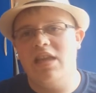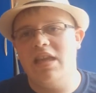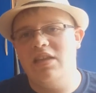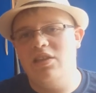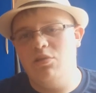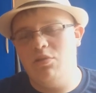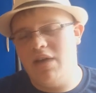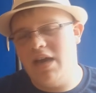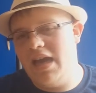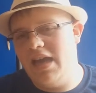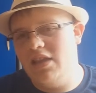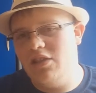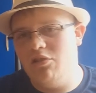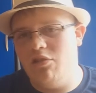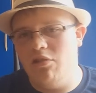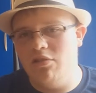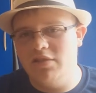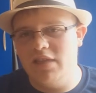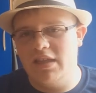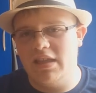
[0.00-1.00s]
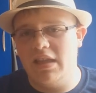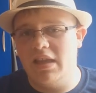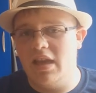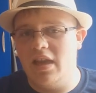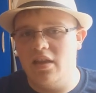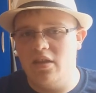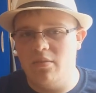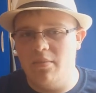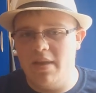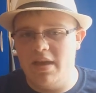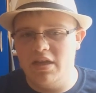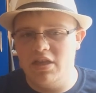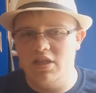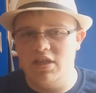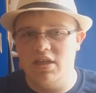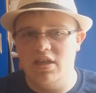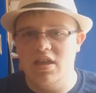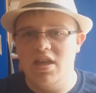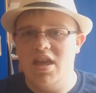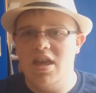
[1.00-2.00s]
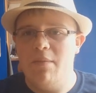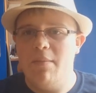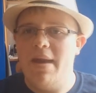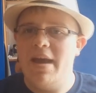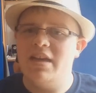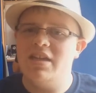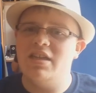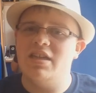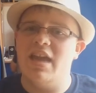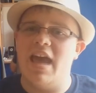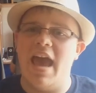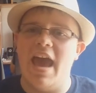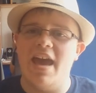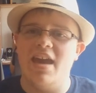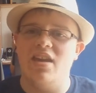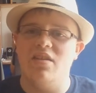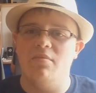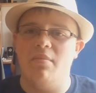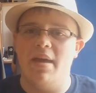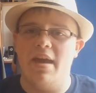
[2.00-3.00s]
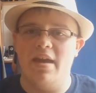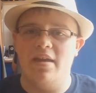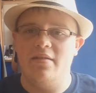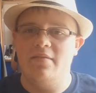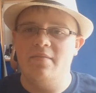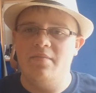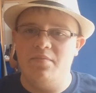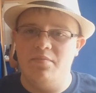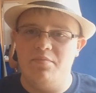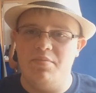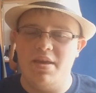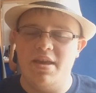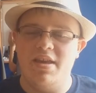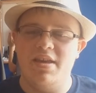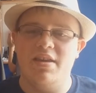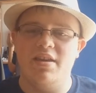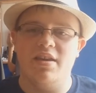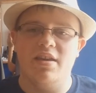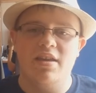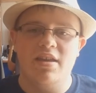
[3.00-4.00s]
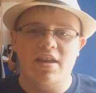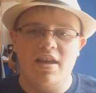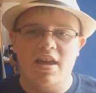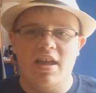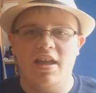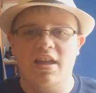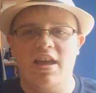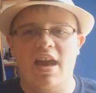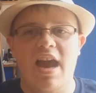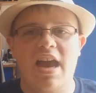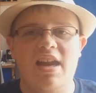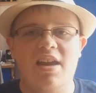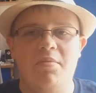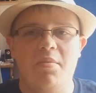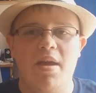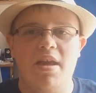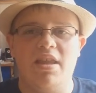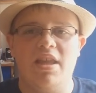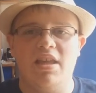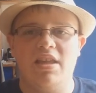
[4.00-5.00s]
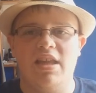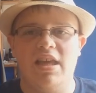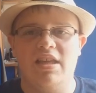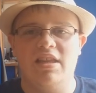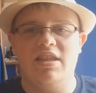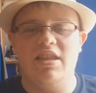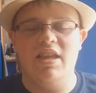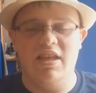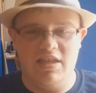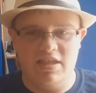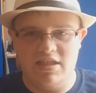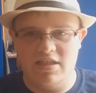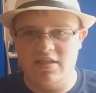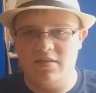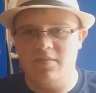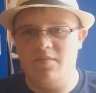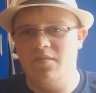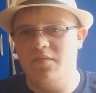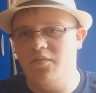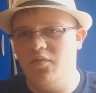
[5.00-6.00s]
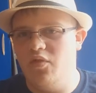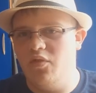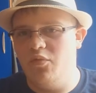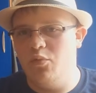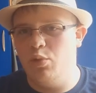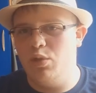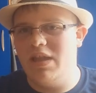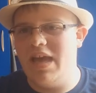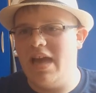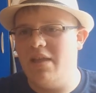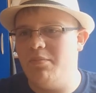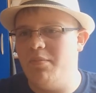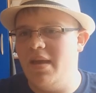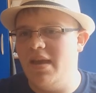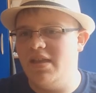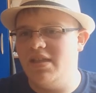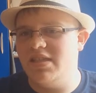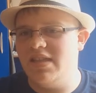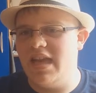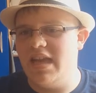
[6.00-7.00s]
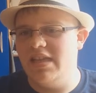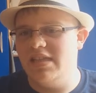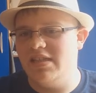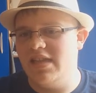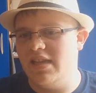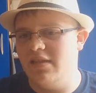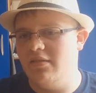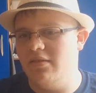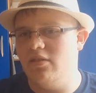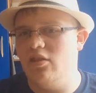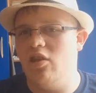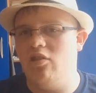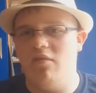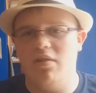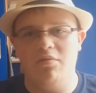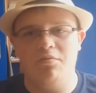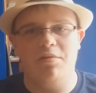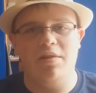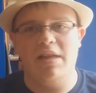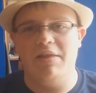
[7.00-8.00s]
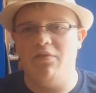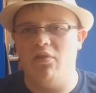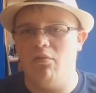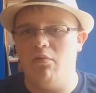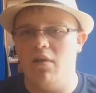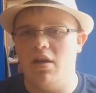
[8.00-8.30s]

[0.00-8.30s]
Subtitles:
you can't call that an animation. Imagine anime being animated like this. Would that make sense? Then no one will ever